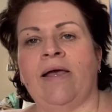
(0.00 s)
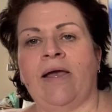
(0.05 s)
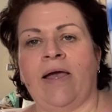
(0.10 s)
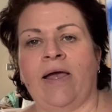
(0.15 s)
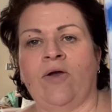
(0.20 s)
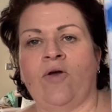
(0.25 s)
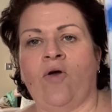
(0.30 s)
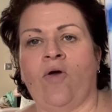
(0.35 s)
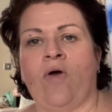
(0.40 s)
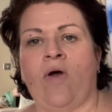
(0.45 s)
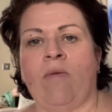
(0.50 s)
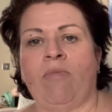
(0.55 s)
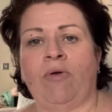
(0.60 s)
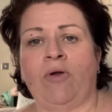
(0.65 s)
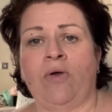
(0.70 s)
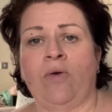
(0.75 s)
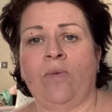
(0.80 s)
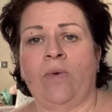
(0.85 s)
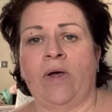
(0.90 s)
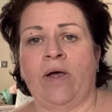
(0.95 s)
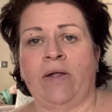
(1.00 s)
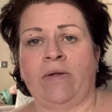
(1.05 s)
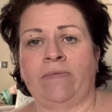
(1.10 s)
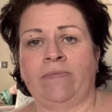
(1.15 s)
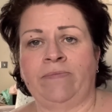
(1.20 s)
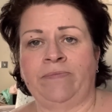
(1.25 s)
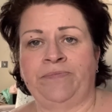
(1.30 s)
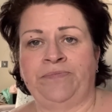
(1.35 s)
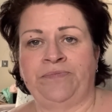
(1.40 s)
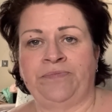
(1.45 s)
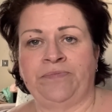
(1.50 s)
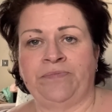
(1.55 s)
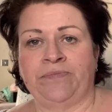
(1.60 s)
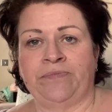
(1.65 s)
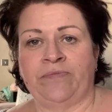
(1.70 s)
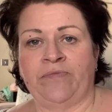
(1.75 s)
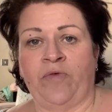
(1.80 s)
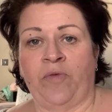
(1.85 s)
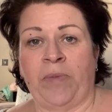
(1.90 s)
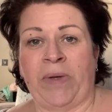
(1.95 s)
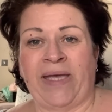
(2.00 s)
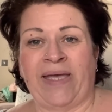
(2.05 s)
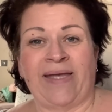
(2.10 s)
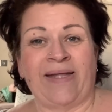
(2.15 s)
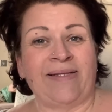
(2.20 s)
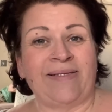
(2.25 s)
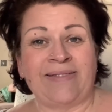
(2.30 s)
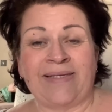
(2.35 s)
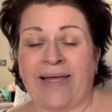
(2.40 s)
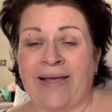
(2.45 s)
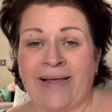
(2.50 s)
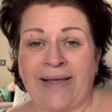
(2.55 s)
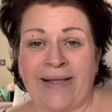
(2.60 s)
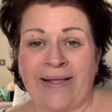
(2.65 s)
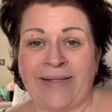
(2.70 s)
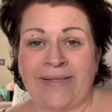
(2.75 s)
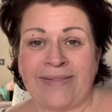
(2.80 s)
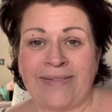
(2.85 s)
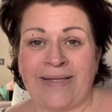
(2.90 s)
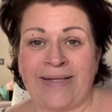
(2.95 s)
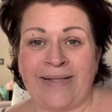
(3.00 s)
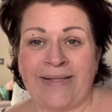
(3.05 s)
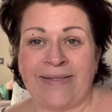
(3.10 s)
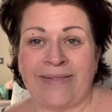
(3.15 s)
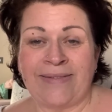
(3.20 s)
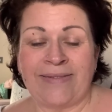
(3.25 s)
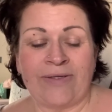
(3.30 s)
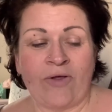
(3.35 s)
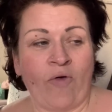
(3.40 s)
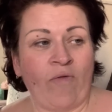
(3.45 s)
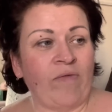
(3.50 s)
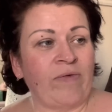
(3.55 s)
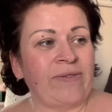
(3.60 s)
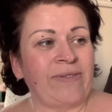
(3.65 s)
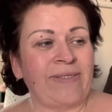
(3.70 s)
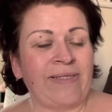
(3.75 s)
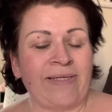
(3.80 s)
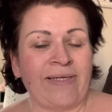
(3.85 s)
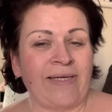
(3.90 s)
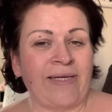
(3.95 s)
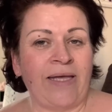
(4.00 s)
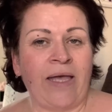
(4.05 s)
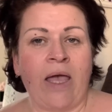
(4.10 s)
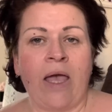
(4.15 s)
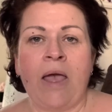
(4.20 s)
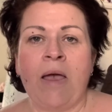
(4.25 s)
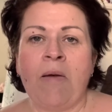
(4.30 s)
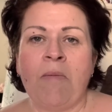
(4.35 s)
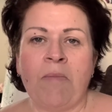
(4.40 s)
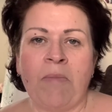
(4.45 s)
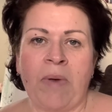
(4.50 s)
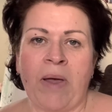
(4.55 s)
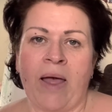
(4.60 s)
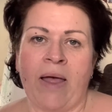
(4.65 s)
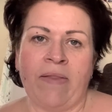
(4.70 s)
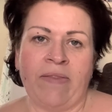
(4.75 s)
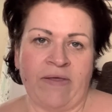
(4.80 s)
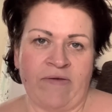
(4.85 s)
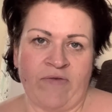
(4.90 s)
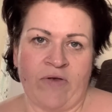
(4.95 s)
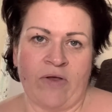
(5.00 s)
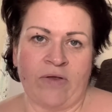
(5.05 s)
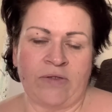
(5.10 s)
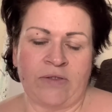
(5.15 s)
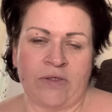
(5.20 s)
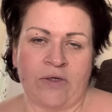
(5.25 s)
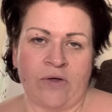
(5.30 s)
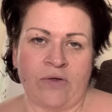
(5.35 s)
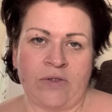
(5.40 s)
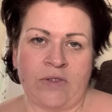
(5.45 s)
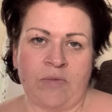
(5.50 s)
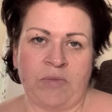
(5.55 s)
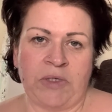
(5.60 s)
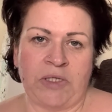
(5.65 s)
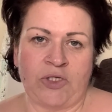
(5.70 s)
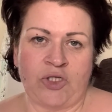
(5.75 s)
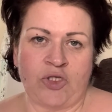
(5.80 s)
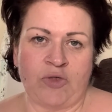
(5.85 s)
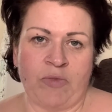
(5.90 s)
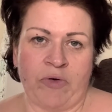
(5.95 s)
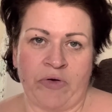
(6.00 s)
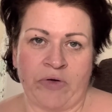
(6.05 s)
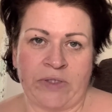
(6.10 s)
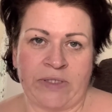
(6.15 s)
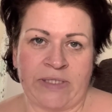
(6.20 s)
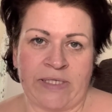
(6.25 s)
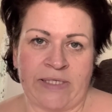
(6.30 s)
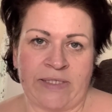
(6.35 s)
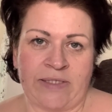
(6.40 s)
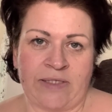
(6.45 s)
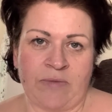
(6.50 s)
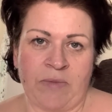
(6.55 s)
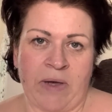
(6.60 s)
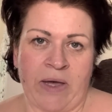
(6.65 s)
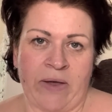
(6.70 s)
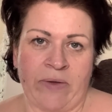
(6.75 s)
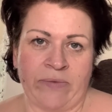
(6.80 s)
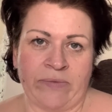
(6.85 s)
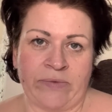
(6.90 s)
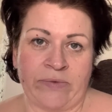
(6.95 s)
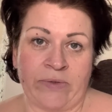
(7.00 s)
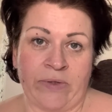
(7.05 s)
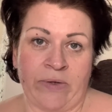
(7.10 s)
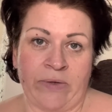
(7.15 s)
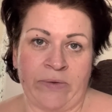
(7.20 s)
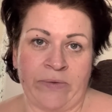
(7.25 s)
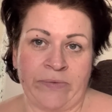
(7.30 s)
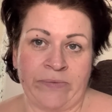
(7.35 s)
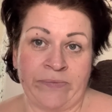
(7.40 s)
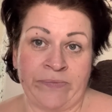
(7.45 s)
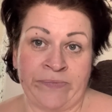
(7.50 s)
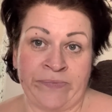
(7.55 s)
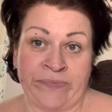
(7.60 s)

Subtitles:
I got a blue one for making sandcastles, obviously. But they've asked to go to the beach tomorrow to test them out, so